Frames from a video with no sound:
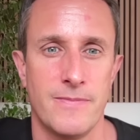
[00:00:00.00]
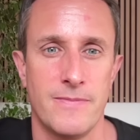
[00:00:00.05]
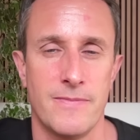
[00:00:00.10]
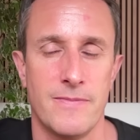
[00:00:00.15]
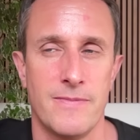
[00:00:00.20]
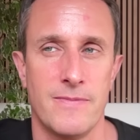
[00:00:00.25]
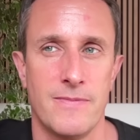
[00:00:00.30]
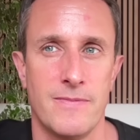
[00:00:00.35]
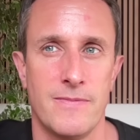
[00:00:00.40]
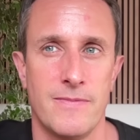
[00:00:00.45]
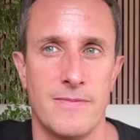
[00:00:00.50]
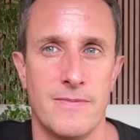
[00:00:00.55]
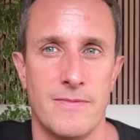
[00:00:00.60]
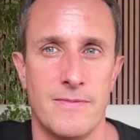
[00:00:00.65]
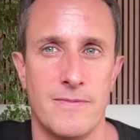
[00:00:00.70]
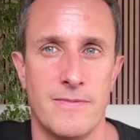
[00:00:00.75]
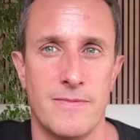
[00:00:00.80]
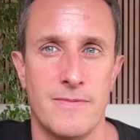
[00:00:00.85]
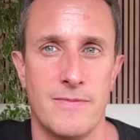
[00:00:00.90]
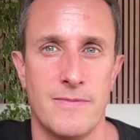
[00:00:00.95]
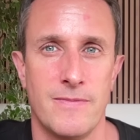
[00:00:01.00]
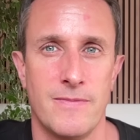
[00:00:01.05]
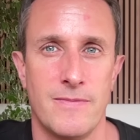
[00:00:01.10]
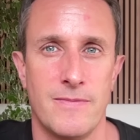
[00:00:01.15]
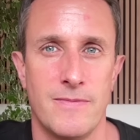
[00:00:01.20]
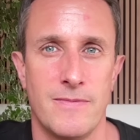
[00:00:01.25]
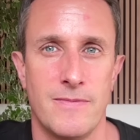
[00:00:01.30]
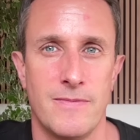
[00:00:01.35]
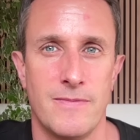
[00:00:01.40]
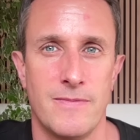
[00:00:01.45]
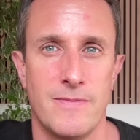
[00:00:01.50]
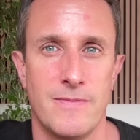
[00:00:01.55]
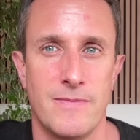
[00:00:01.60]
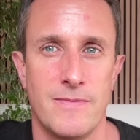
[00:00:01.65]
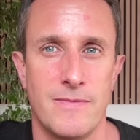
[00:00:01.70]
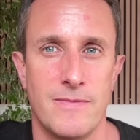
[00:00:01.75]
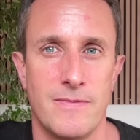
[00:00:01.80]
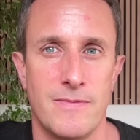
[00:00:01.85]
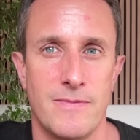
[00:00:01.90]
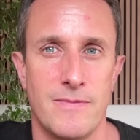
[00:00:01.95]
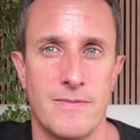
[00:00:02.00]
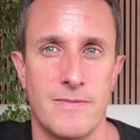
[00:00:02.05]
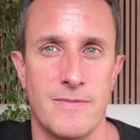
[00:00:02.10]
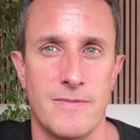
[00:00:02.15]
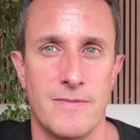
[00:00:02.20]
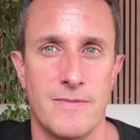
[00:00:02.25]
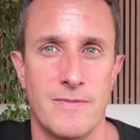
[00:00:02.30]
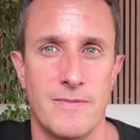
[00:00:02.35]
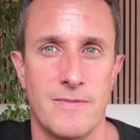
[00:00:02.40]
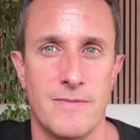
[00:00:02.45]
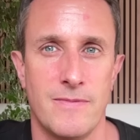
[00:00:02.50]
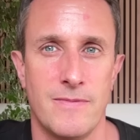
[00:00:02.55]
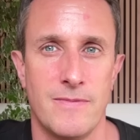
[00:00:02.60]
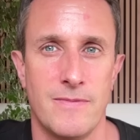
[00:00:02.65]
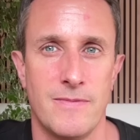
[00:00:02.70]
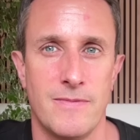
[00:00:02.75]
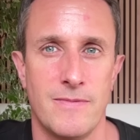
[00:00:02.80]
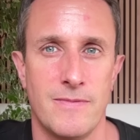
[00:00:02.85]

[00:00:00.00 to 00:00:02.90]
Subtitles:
(no one is talking)